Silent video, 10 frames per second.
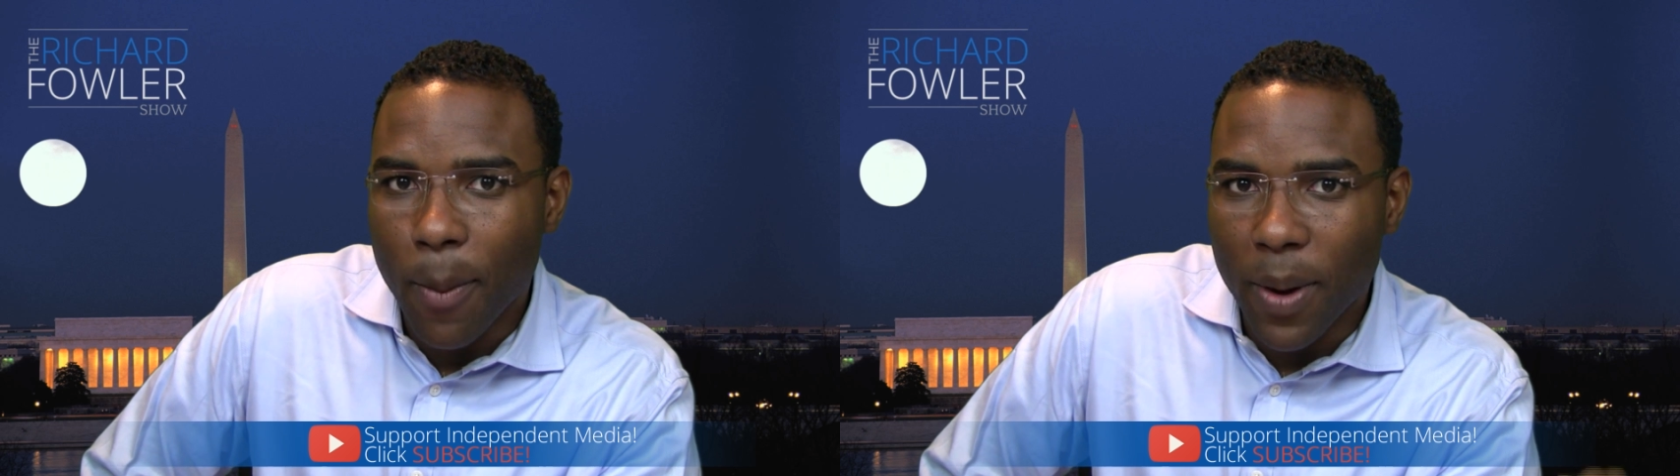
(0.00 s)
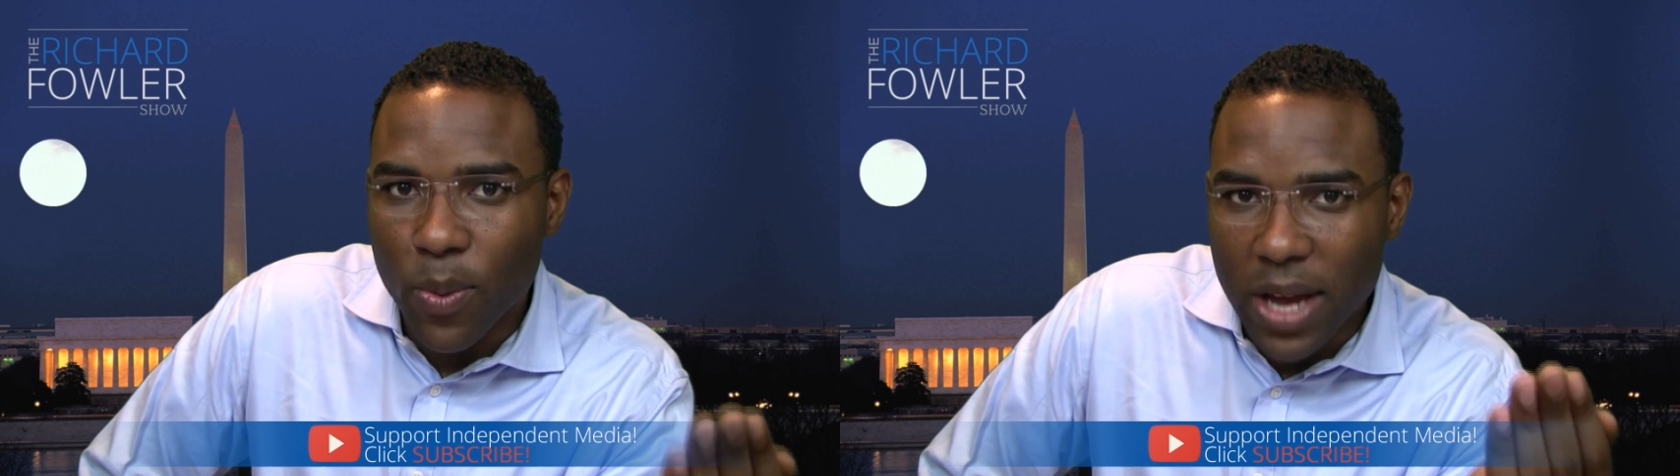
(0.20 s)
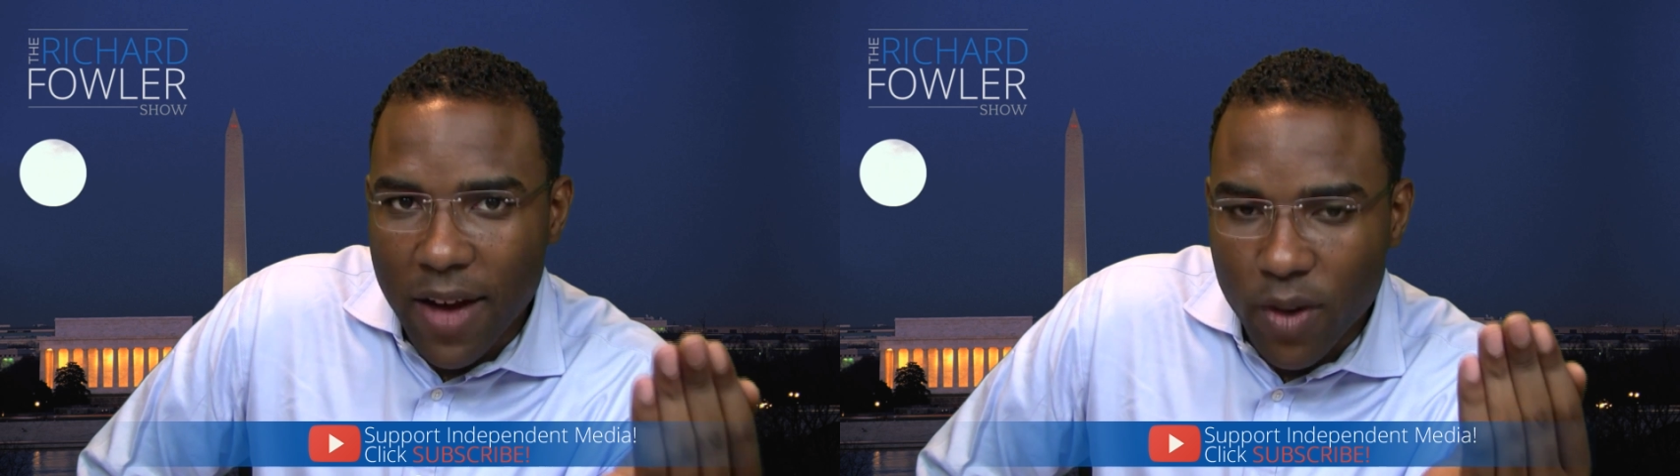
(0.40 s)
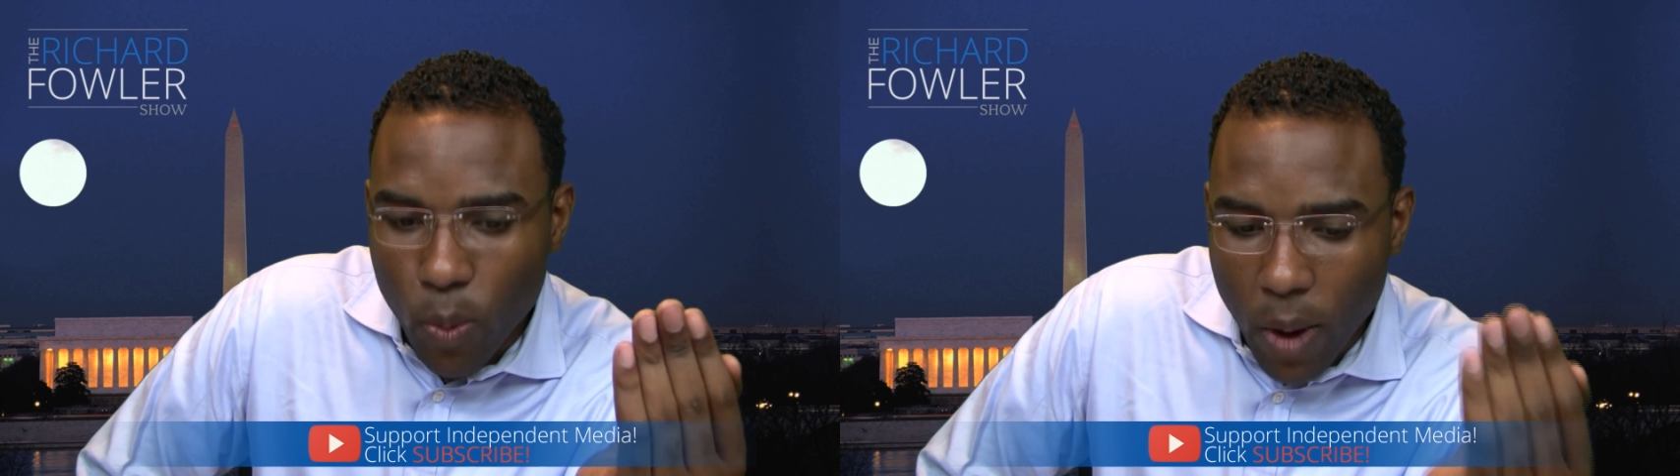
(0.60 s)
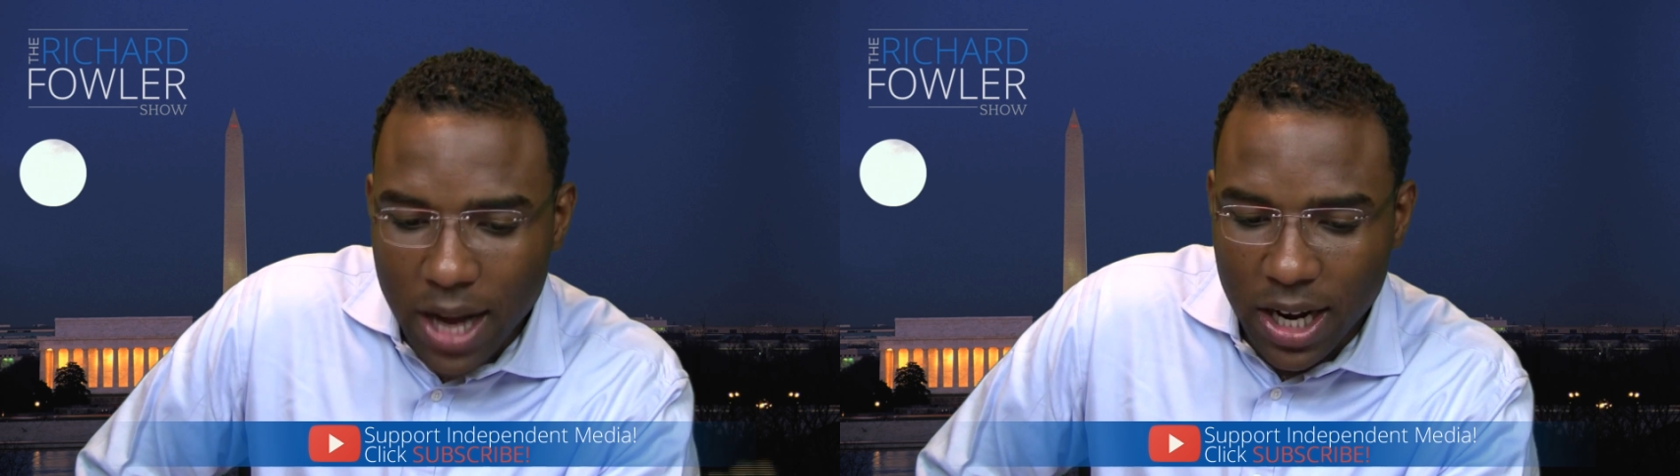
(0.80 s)
But we have
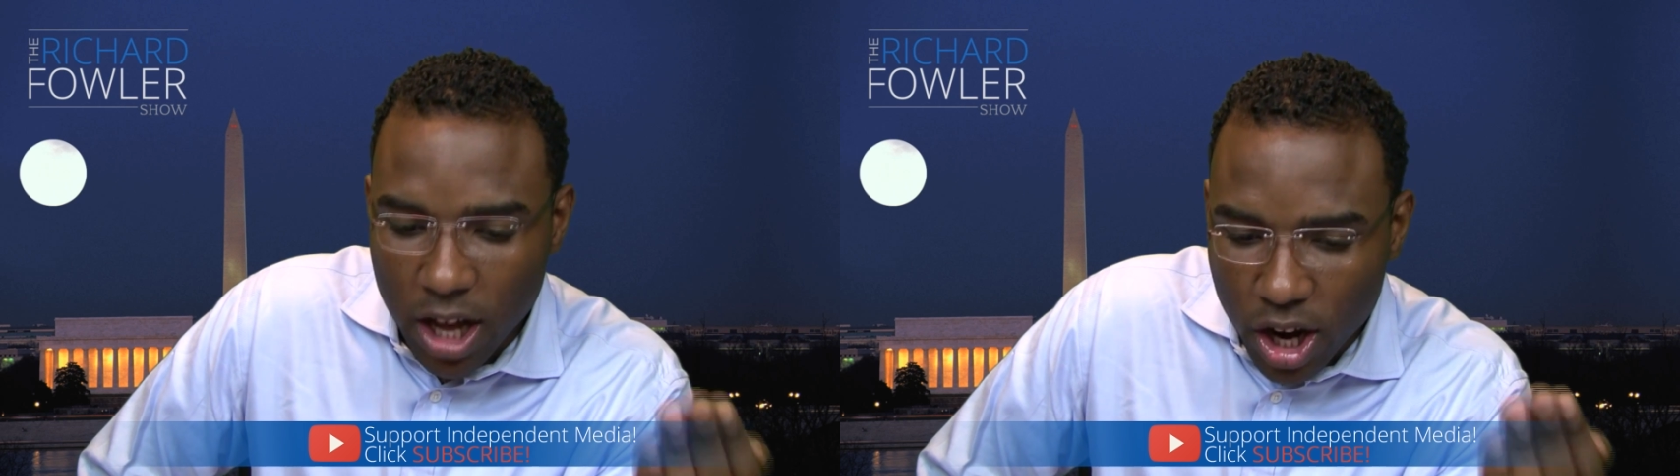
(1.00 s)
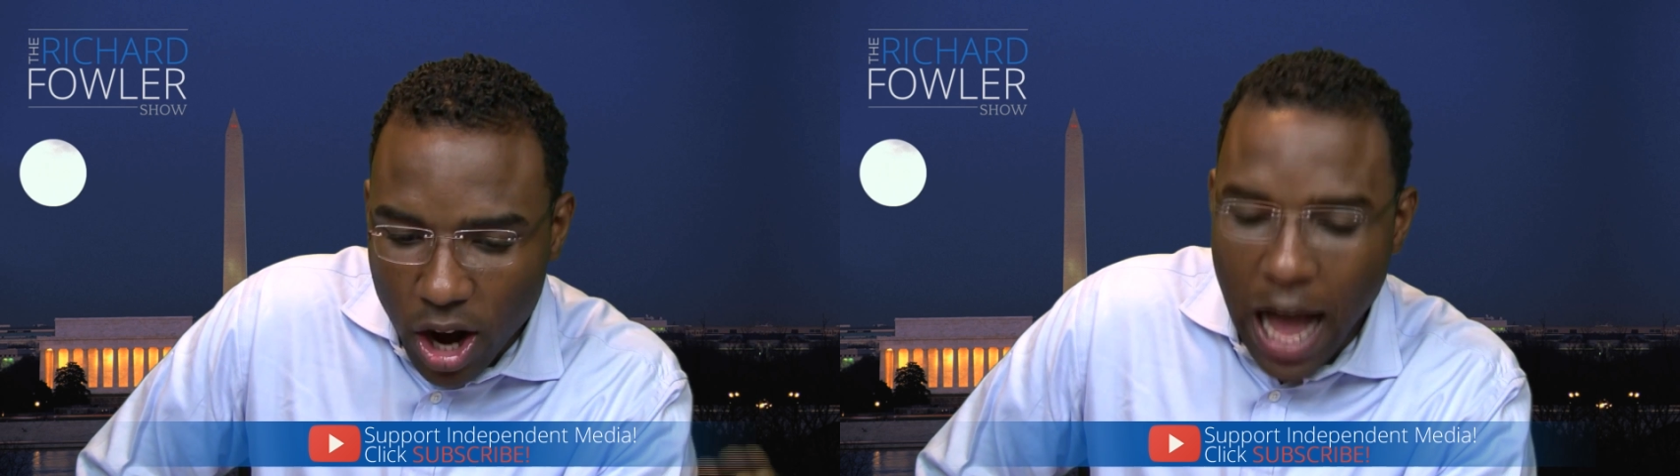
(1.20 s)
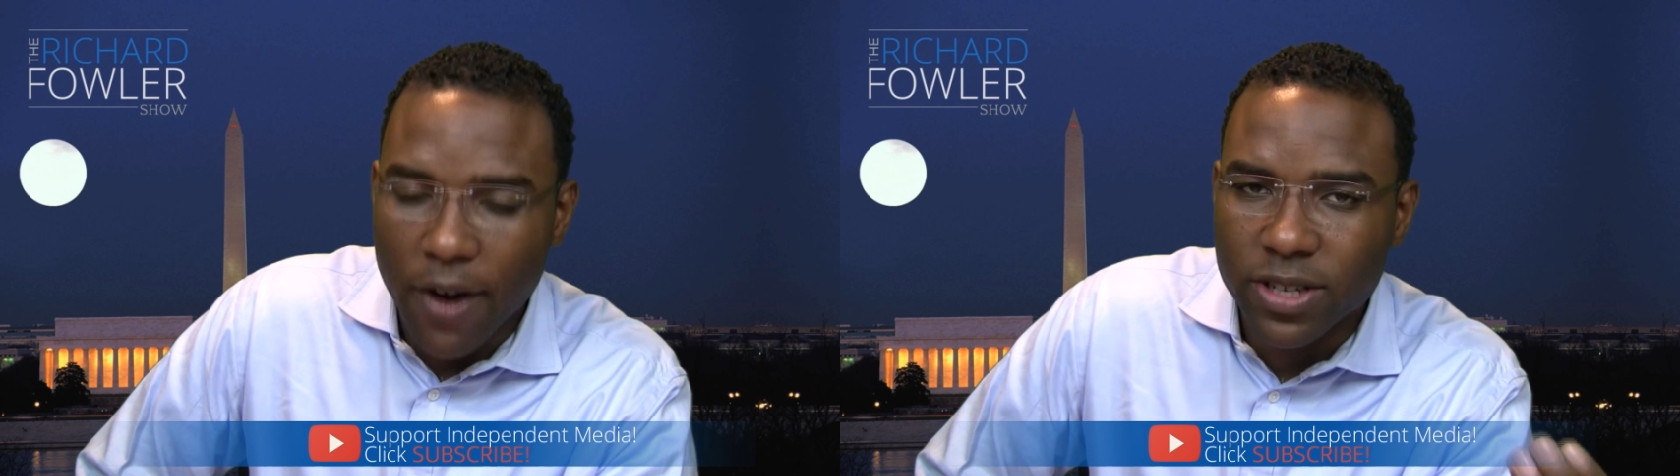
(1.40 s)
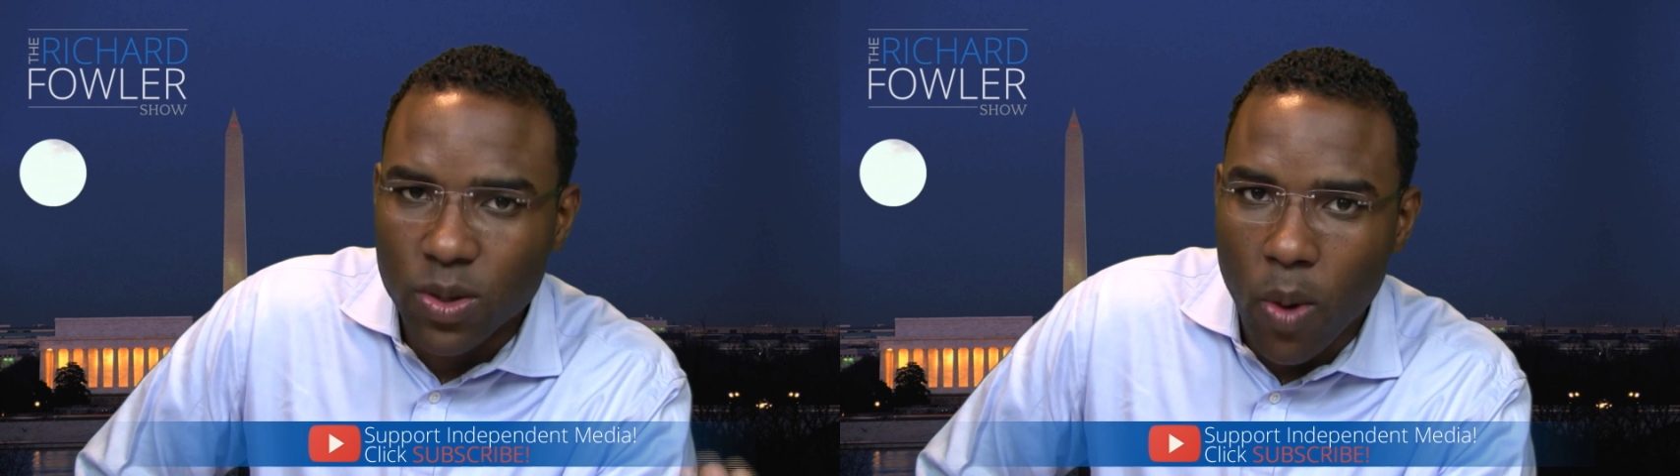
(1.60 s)
a Congress